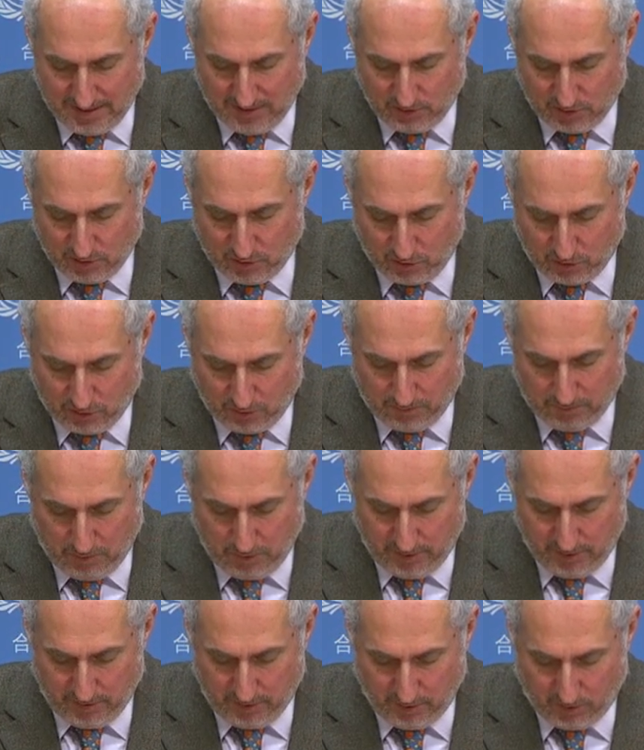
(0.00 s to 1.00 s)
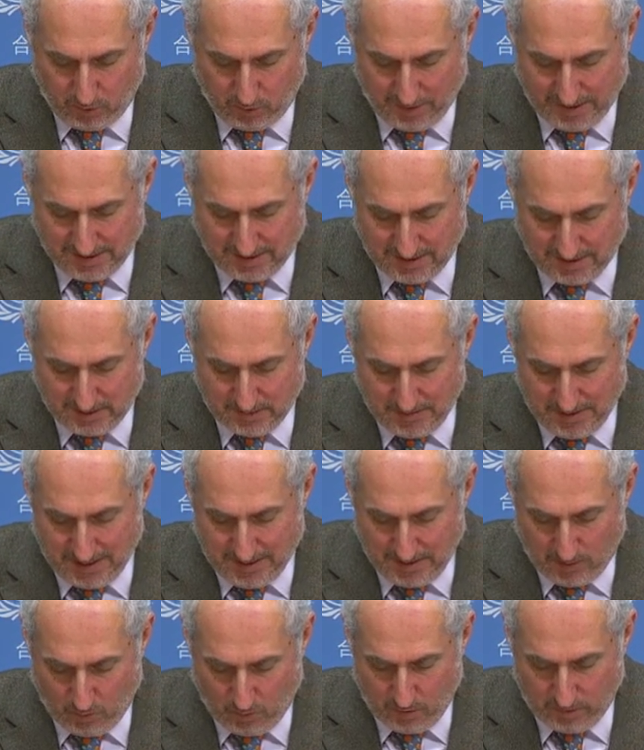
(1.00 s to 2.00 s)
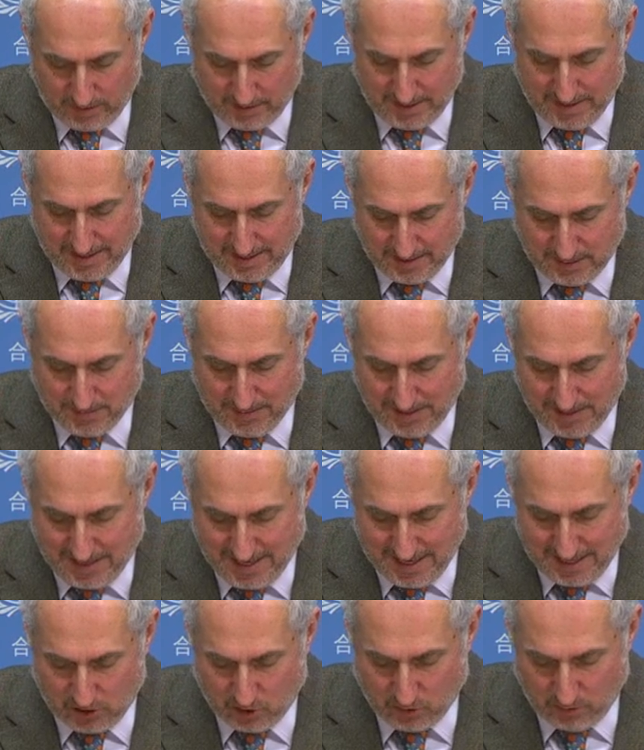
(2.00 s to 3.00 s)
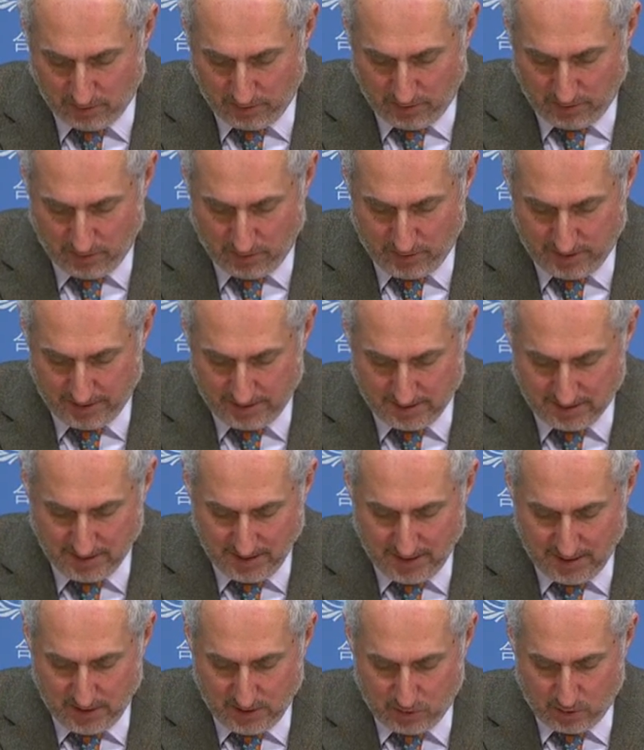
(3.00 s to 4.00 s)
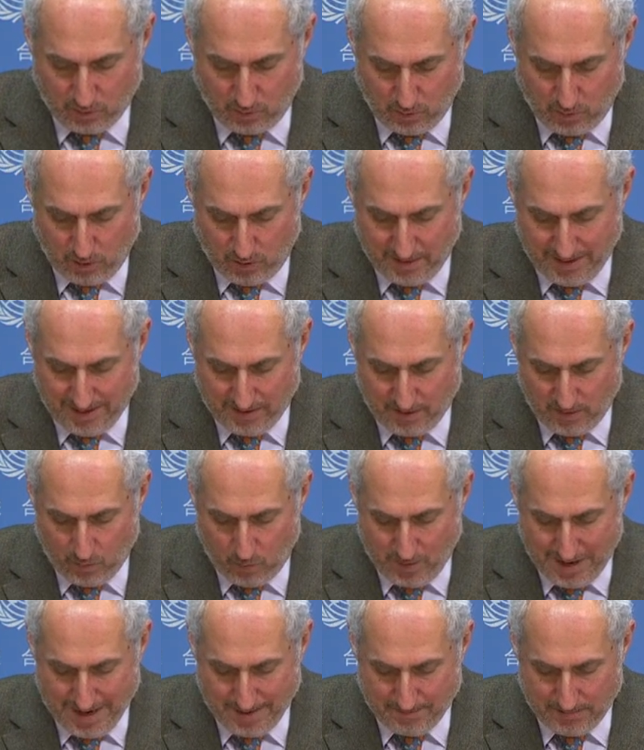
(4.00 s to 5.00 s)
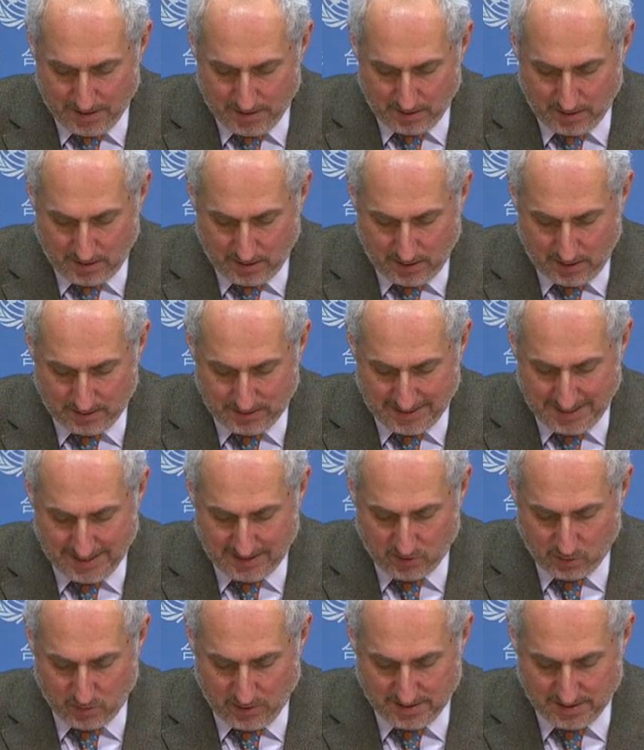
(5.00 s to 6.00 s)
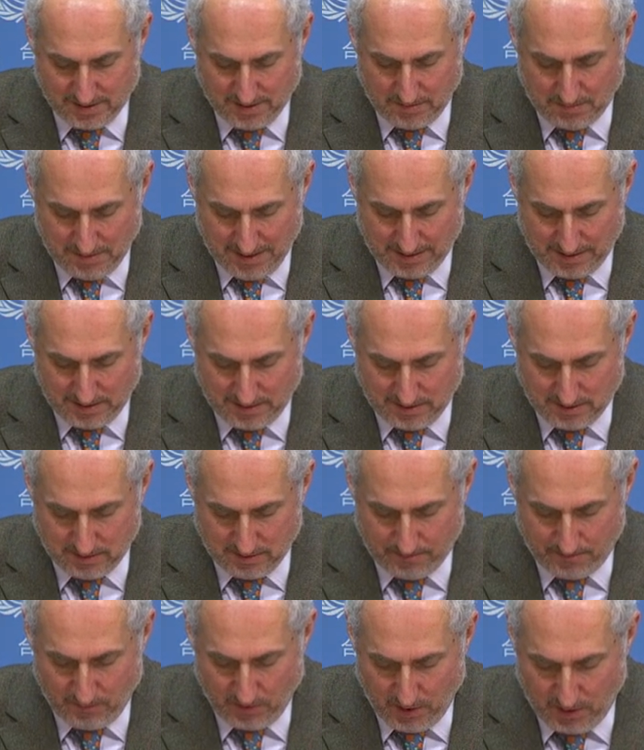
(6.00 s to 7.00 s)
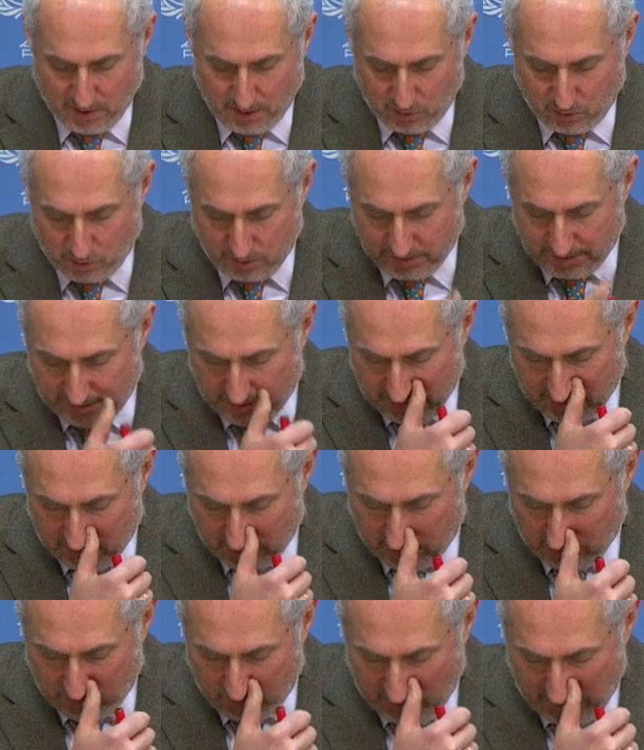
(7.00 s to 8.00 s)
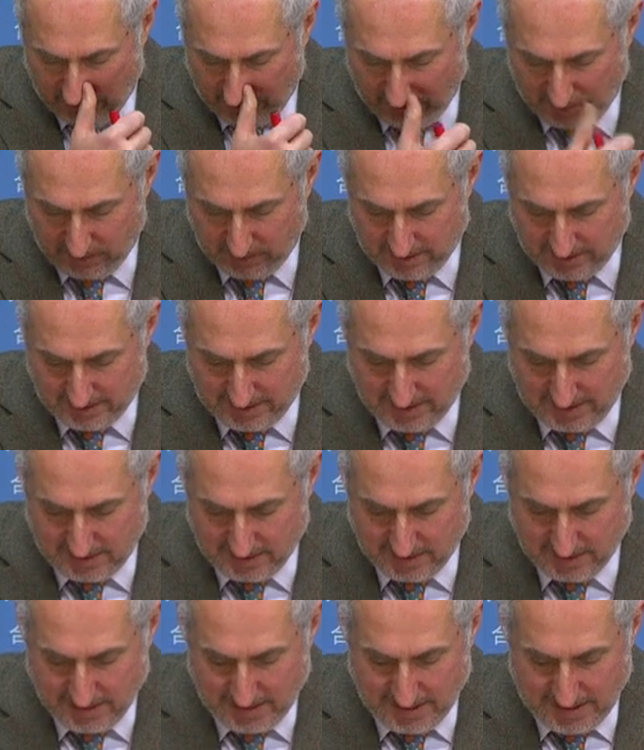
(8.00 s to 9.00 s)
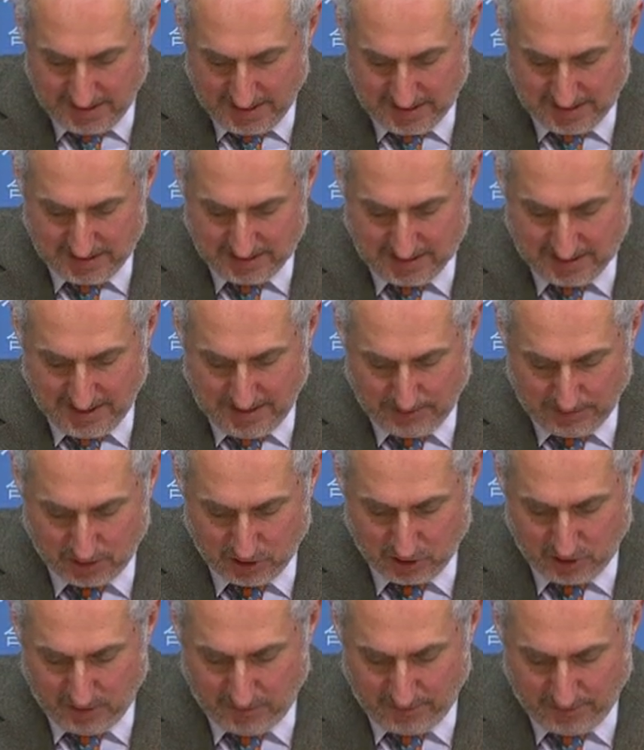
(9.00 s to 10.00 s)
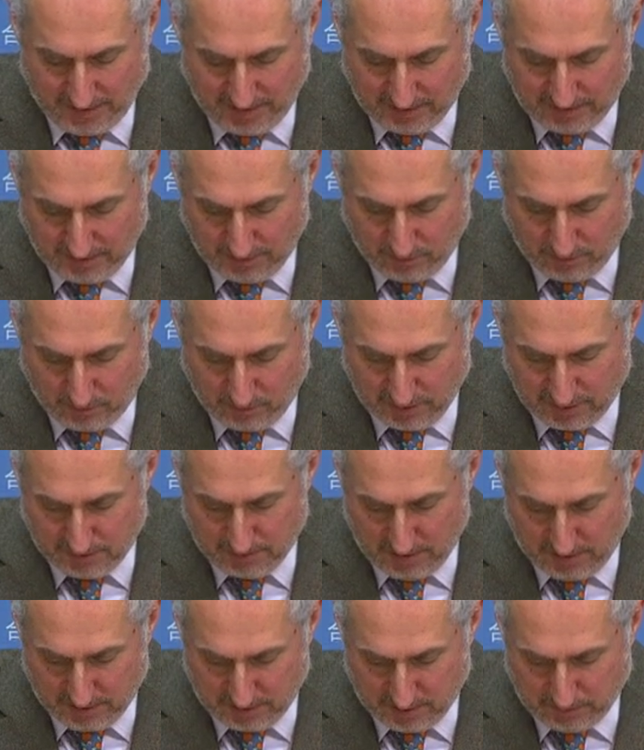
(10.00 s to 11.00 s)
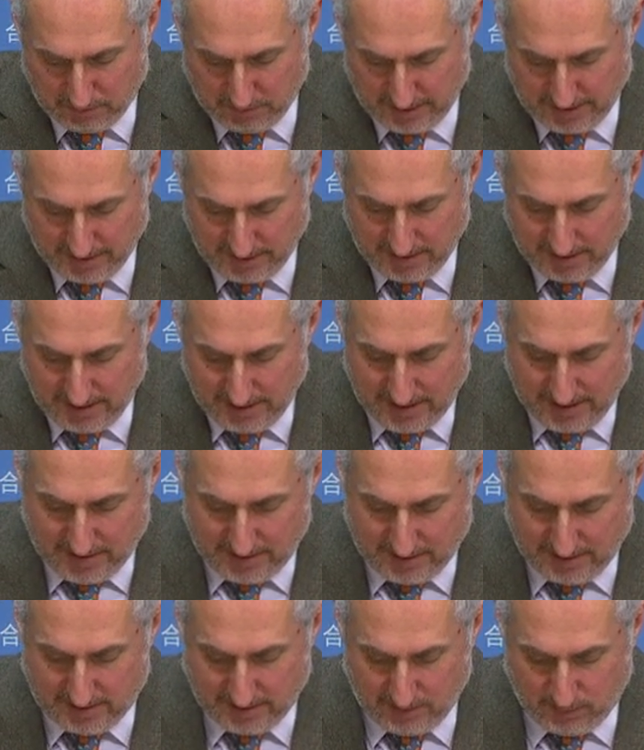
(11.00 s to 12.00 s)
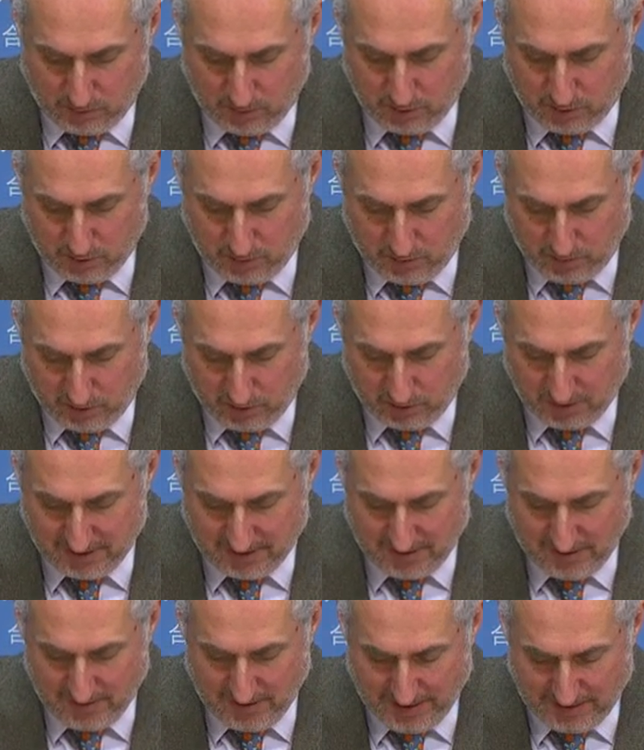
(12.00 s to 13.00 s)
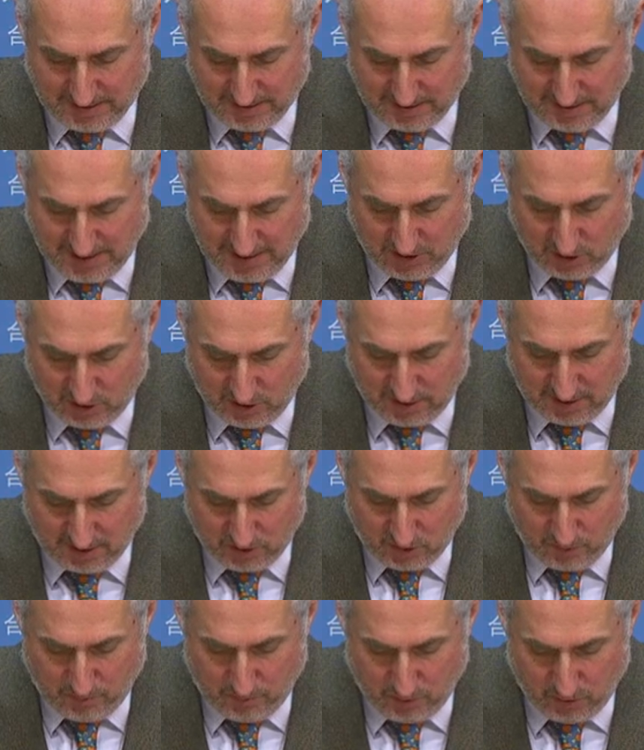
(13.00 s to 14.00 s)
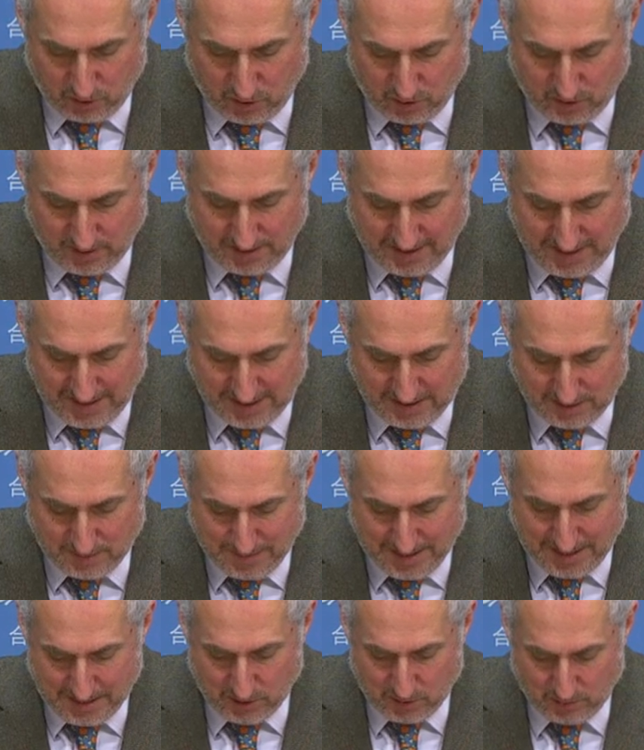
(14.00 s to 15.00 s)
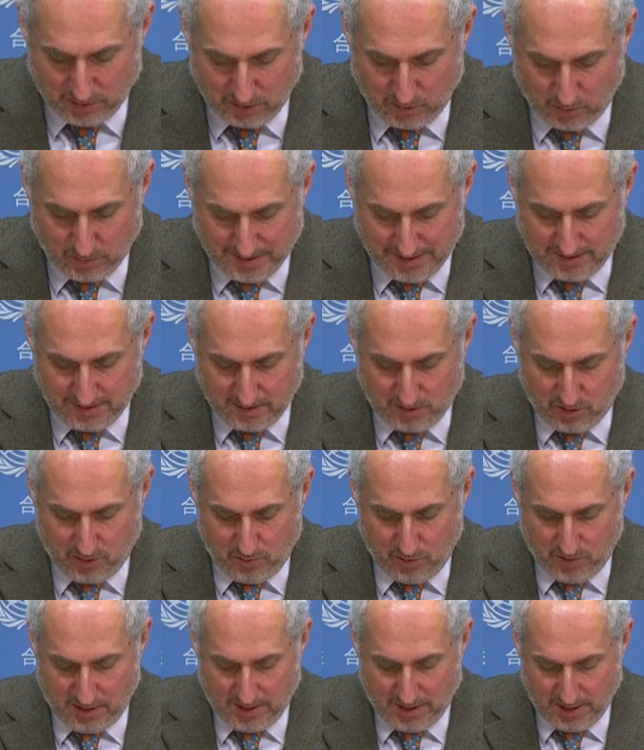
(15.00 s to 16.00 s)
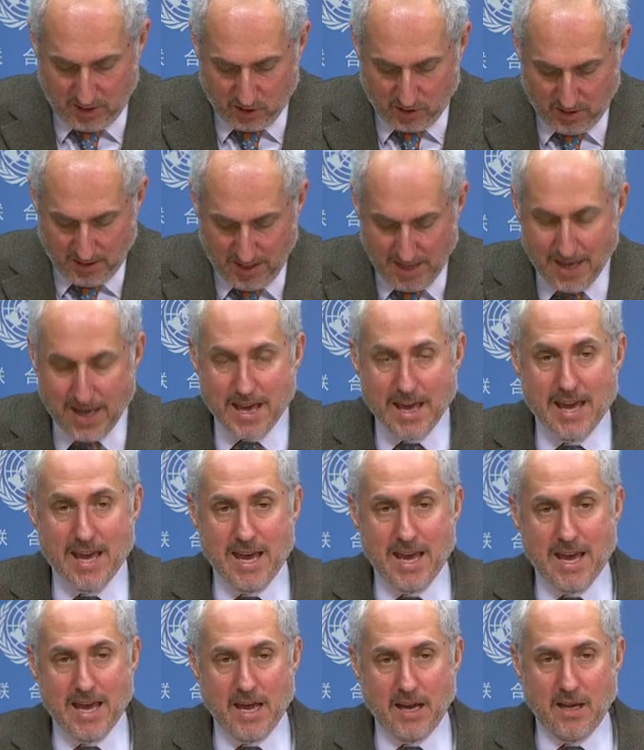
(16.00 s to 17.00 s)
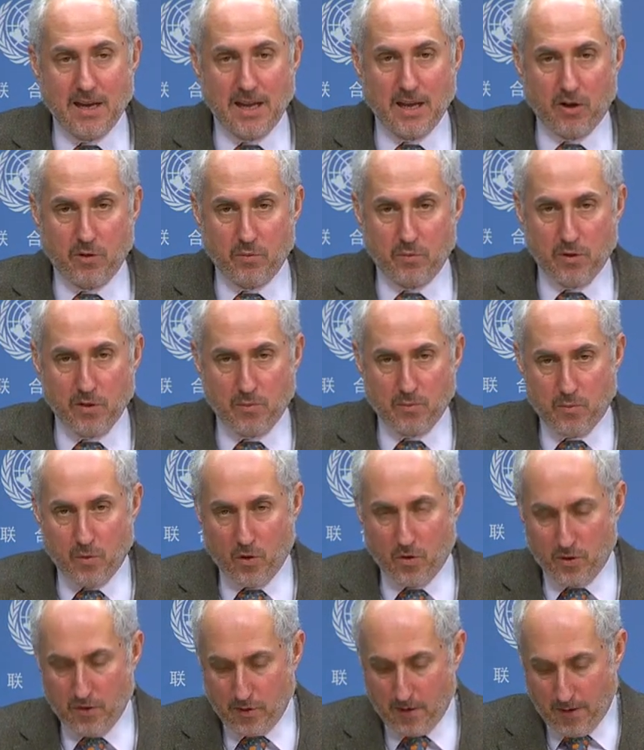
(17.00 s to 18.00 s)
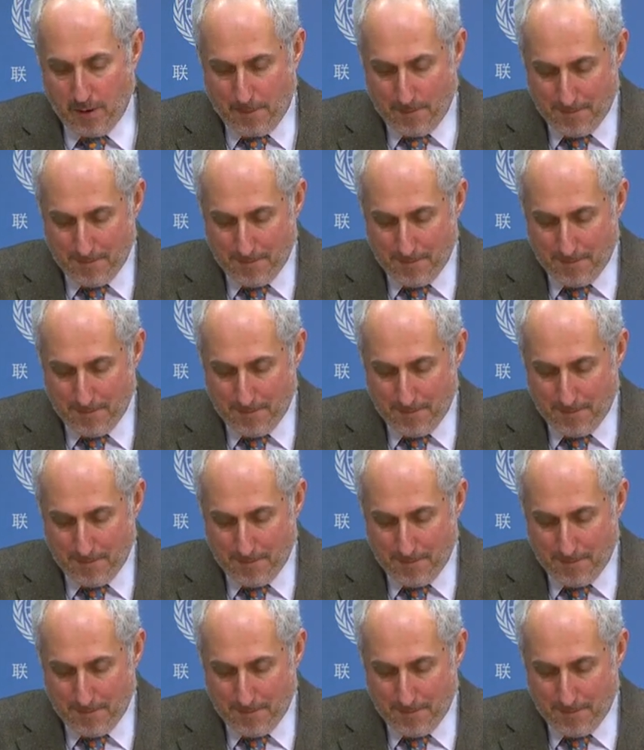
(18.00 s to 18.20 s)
They also took part in a crisis meeting organized by national authorities to roll out a rapid contact tracing mechanism to assess the spread of the disease and establish an effective response plan. This includes emergency vaccination distribution, case management, crisis communication, and help with border